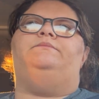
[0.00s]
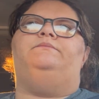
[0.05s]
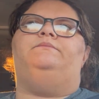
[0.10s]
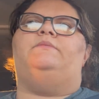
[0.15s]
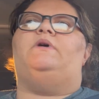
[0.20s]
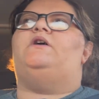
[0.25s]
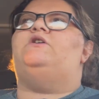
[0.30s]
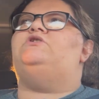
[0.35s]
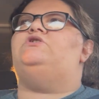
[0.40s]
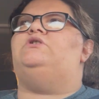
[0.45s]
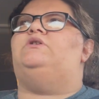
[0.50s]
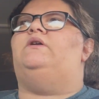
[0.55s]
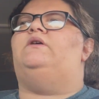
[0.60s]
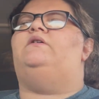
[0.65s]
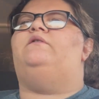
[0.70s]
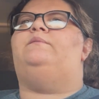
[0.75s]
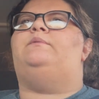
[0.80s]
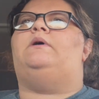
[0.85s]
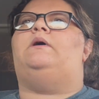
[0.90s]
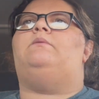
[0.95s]
I should
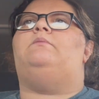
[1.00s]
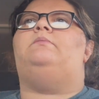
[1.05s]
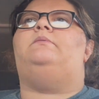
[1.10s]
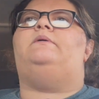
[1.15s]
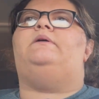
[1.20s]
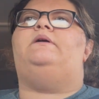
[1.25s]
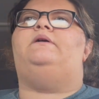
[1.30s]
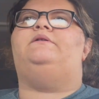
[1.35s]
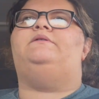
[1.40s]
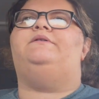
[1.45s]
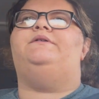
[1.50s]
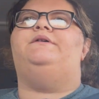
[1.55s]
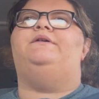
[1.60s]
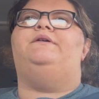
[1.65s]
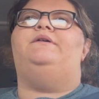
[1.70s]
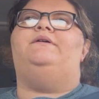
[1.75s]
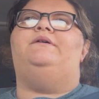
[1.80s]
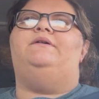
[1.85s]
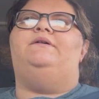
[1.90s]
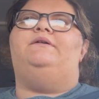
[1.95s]
have probably.
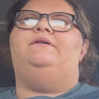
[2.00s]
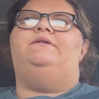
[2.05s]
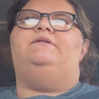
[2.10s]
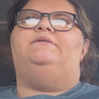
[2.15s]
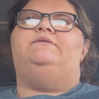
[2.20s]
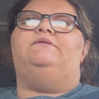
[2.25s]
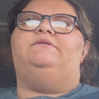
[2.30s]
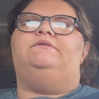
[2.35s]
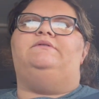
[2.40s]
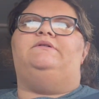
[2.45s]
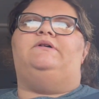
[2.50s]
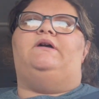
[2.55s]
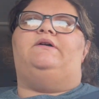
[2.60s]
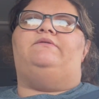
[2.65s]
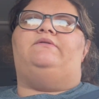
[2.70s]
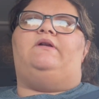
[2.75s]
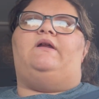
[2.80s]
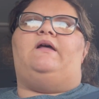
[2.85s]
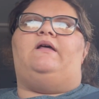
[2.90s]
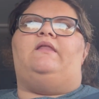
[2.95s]
I
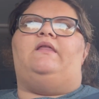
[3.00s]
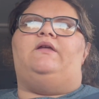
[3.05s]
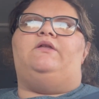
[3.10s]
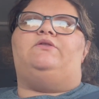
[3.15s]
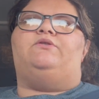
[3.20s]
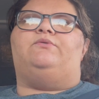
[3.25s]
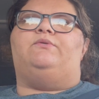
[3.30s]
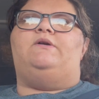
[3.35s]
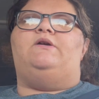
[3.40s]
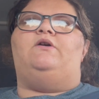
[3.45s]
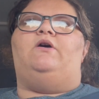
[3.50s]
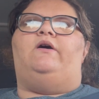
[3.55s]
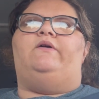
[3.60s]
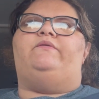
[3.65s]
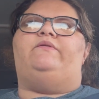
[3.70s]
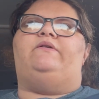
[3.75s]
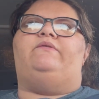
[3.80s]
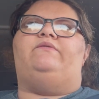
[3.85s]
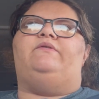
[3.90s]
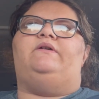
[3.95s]
already had like 3
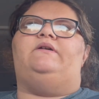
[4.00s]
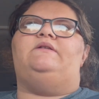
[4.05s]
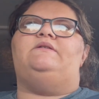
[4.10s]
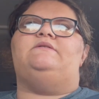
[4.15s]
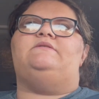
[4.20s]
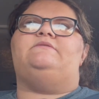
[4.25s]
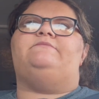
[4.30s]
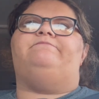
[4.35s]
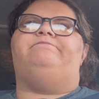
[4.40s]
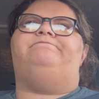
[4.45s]
coughing fits,